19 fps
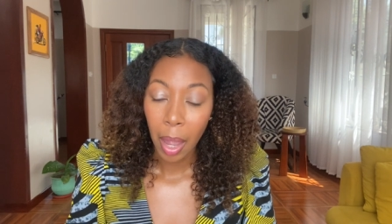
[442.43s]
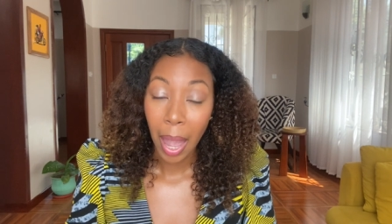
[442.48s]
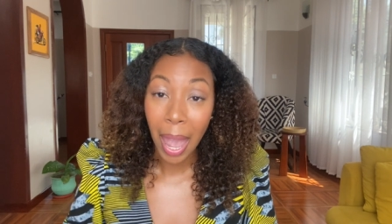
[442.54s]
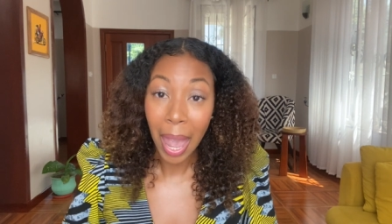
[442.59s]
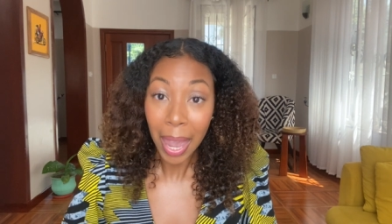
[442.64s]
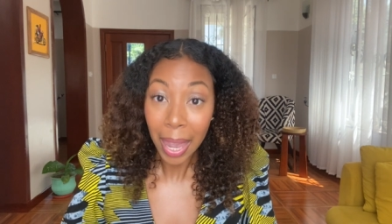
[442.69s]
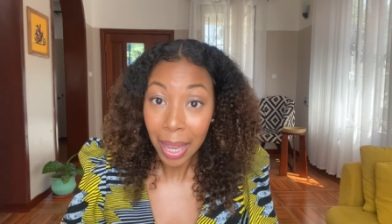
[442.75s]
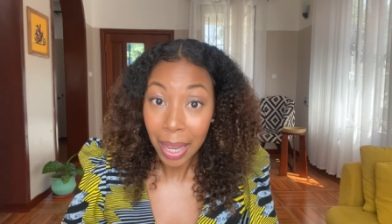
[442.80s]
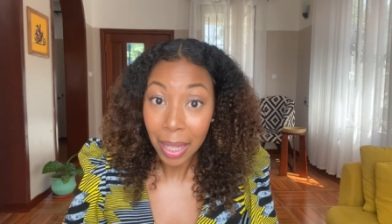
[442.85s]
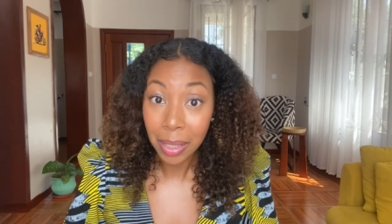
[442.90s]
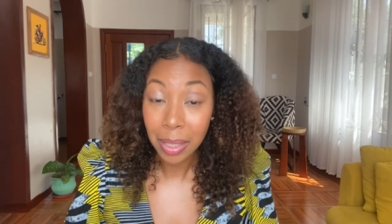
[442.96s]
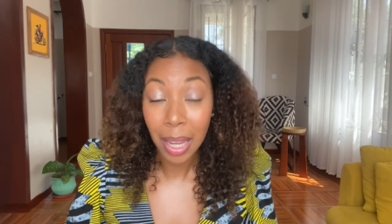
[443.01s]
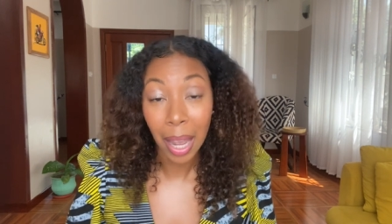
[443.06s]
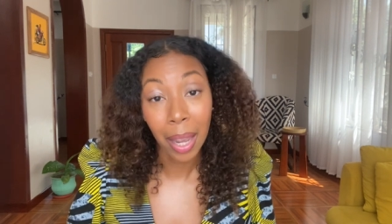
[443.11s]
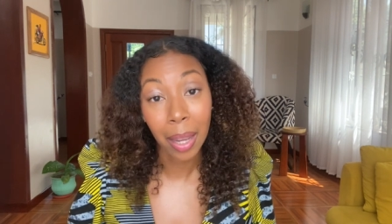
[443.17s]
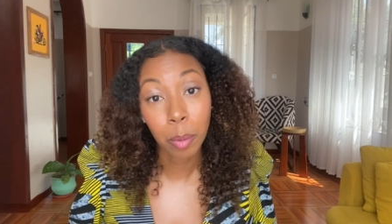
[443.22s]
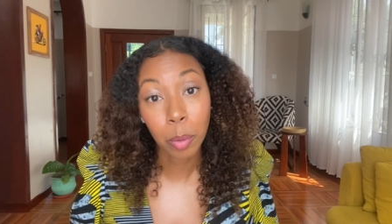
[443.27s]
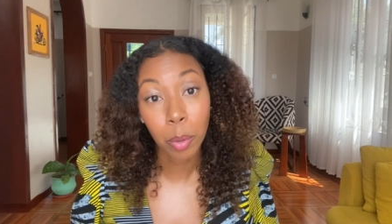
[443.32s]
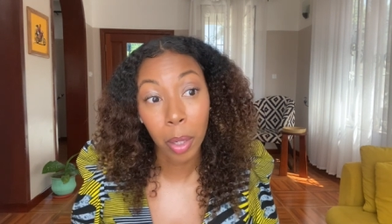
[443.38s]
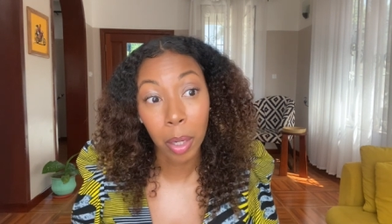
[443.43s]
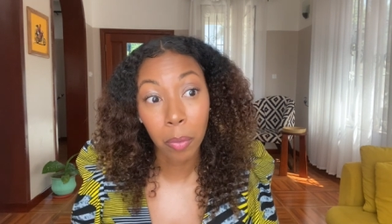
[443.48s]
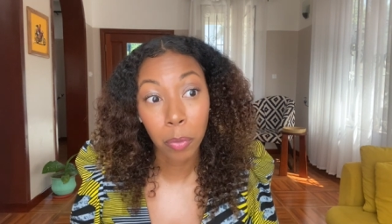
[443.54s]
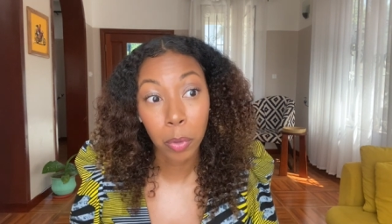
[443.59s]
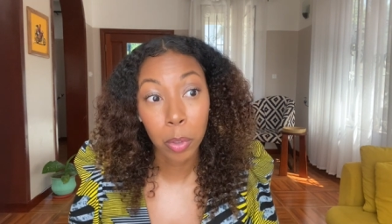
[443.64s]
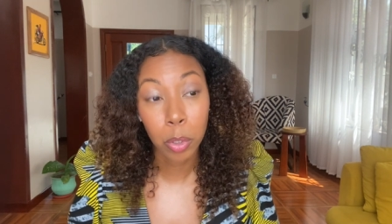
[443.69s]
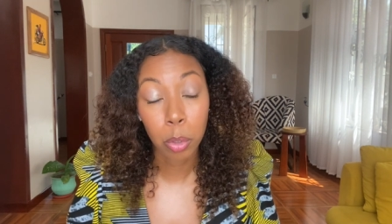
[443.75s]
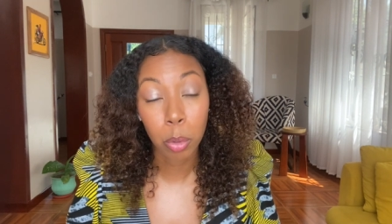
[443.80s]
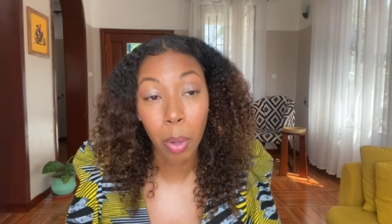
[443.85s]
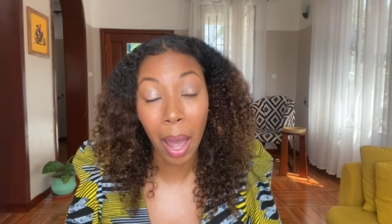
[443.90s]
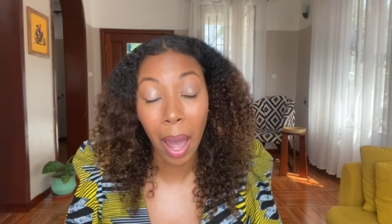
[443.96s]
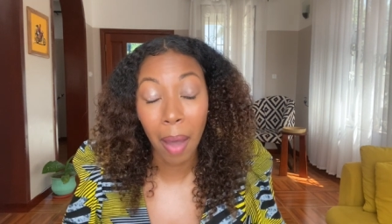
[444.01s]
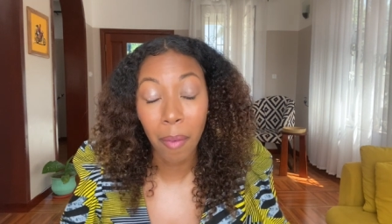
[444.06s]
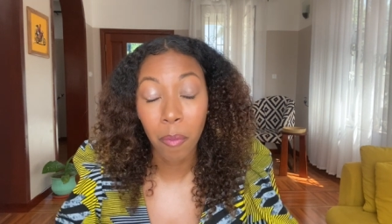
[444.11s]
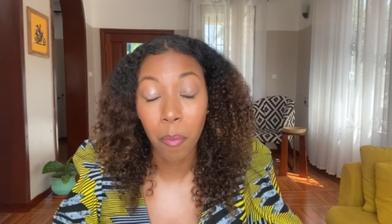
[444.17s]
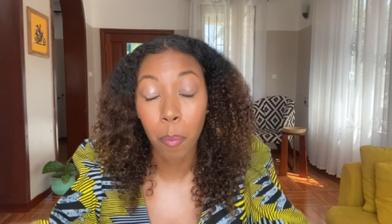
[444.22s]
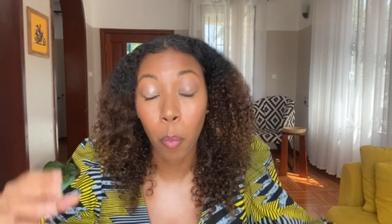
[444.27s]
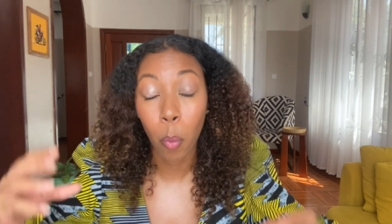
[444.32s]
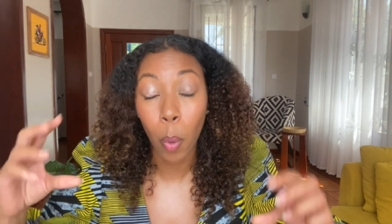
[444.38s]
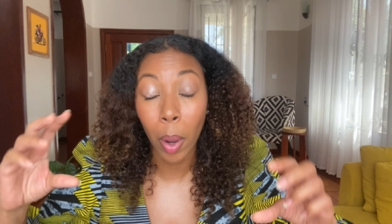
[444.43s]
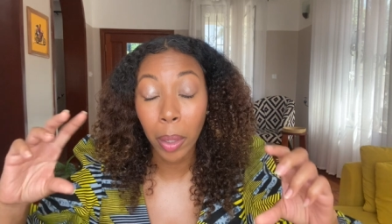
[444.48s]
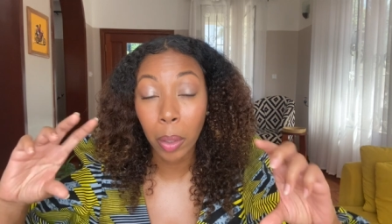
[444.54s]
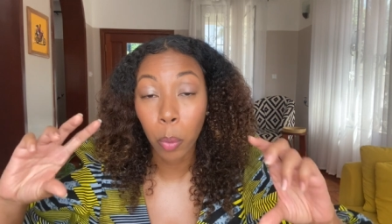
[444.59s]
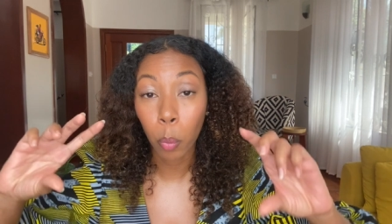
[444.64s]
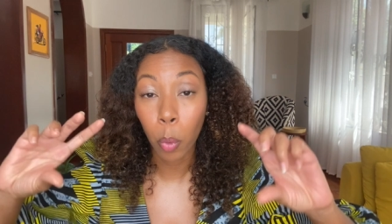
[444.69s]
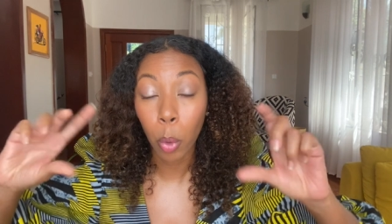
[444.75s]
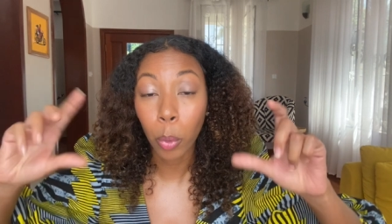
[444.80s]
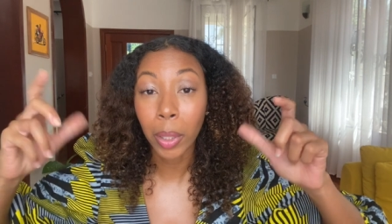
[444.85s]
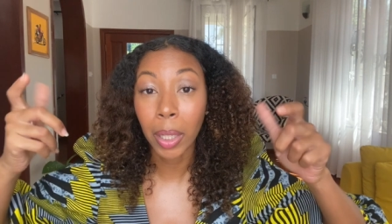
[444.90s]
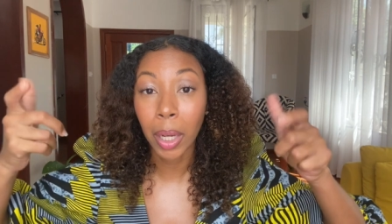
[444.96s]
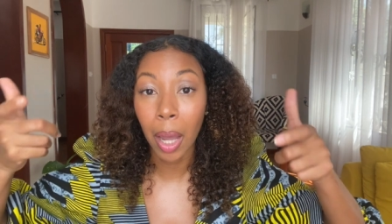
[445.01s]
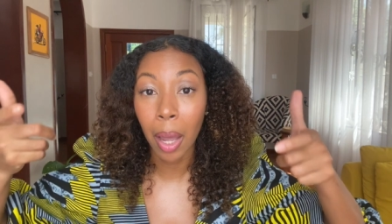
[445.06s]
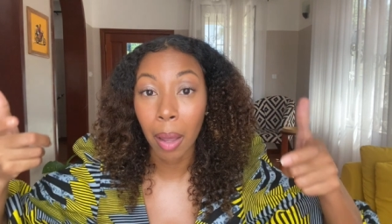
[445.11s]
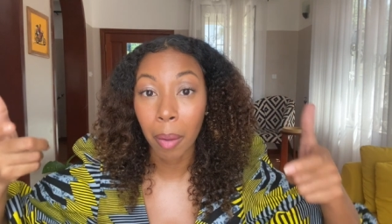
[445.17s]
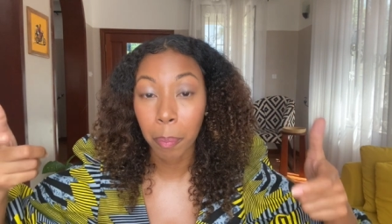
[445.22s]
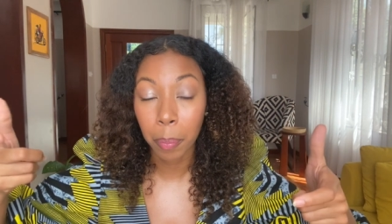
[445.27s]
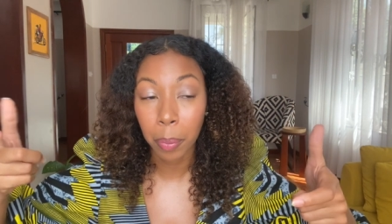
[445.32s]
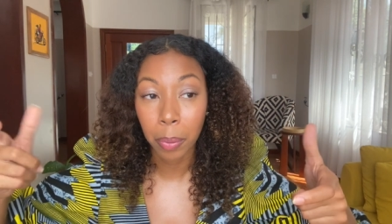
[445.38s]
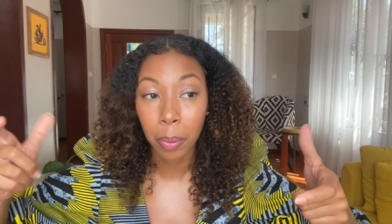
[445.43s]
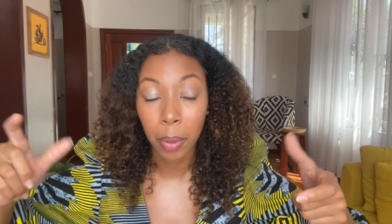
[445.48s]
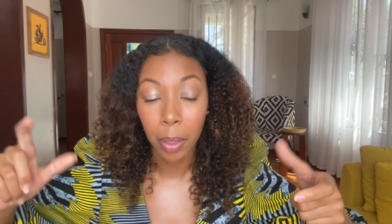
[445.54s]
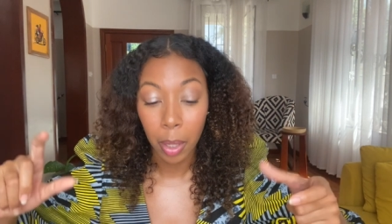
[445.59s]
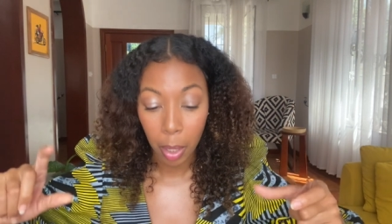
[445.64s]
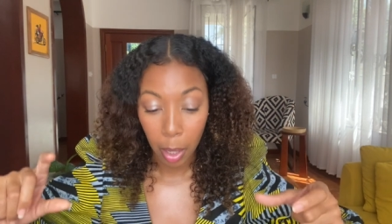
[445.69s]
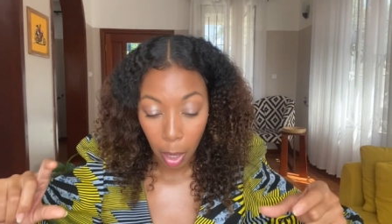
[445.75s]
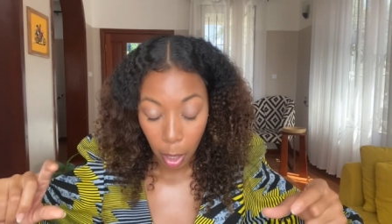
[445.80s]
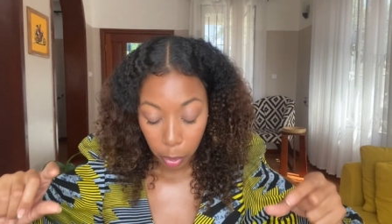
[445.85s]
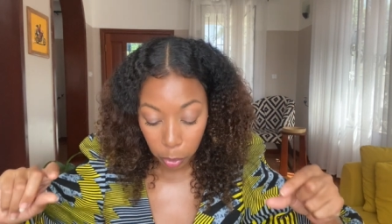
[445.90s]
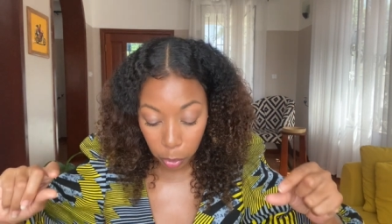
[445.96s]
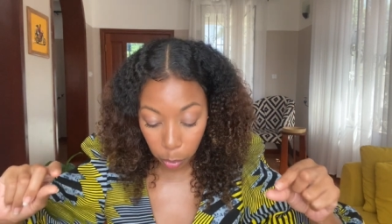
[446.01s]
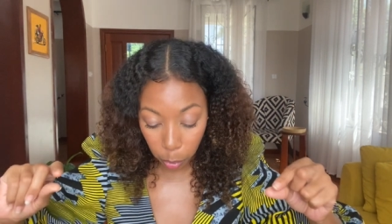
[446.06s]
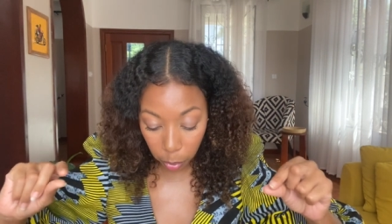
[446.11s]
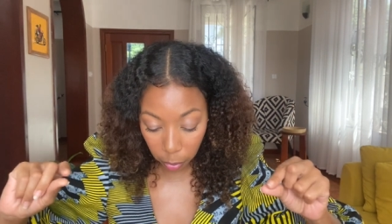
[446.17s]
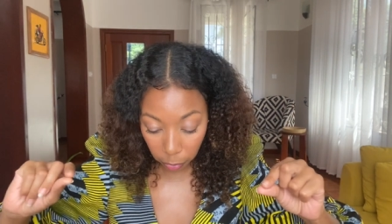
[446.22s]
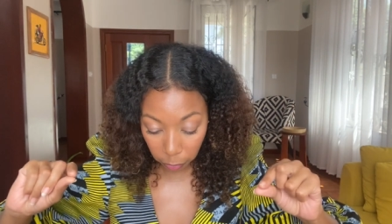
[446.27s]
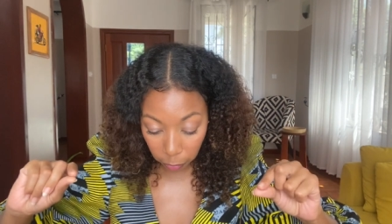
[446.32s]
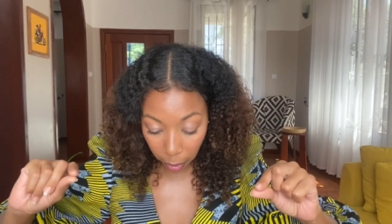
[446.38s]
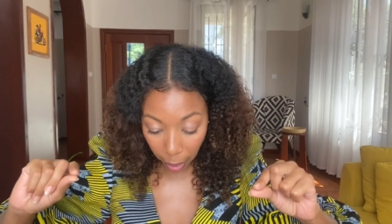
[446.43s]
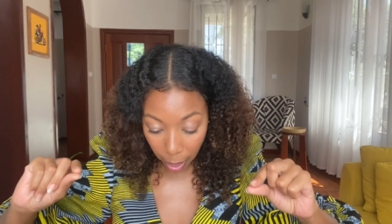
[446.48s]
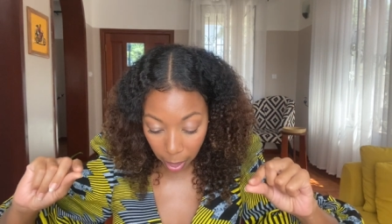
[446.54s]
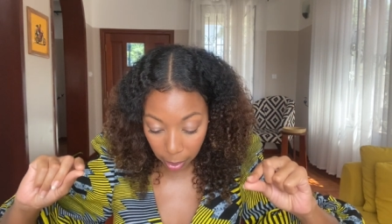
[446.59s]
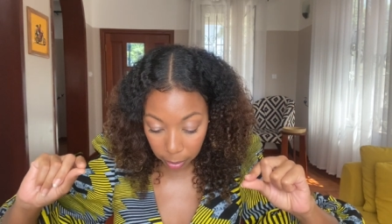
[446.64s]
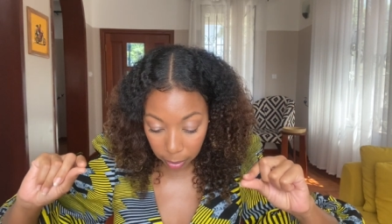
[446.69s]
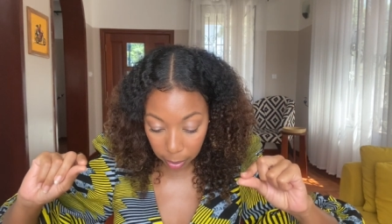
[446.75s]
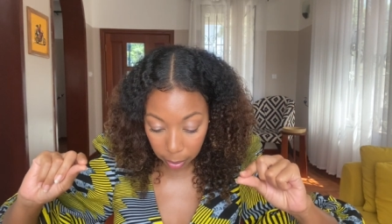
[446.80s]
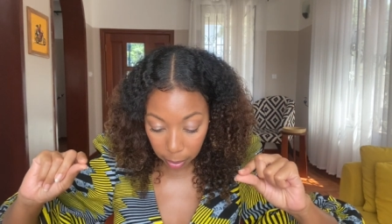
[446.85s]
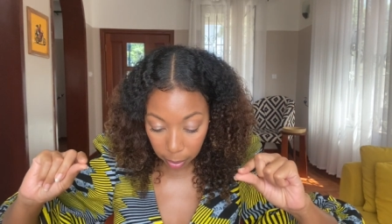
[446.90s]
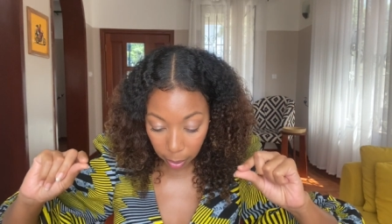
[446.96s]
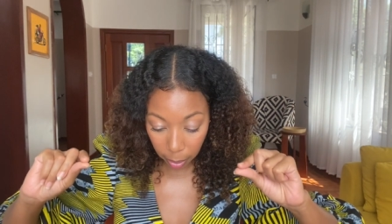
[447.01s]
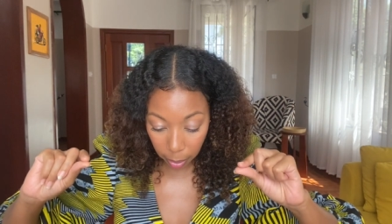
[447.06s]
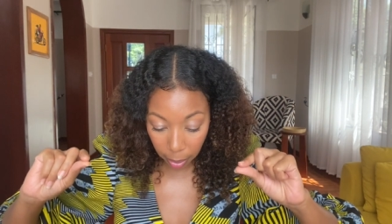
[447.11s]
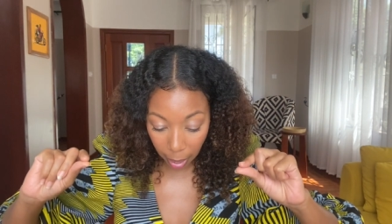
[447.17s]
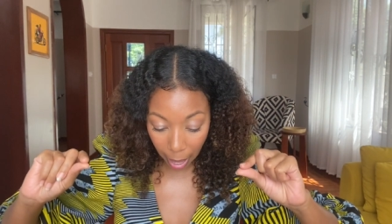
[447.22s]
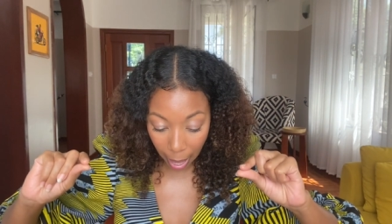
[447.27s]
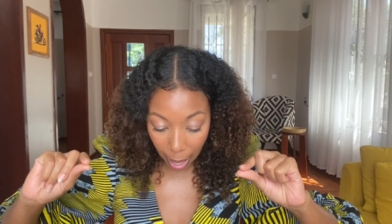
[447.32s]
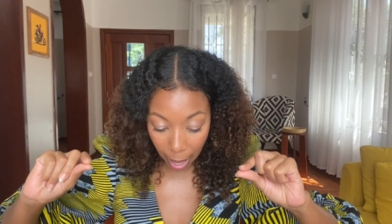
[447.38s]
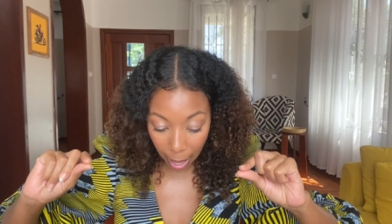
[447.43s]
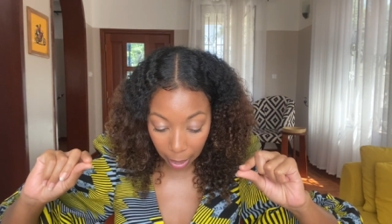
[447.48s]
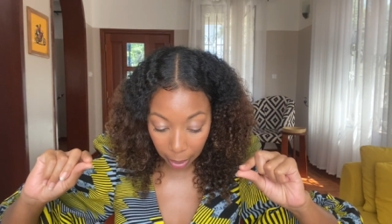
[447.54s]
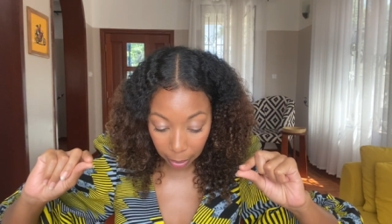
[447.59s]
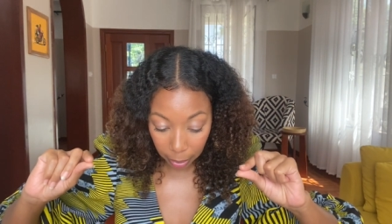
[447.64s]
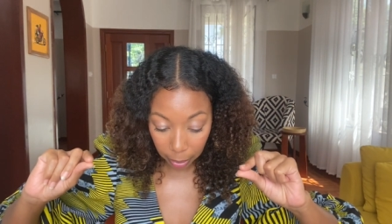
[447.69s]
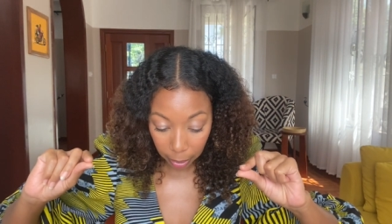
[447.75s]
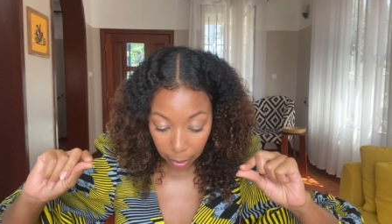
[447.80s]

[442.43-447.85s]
And I am grateful to have woken up to the fact that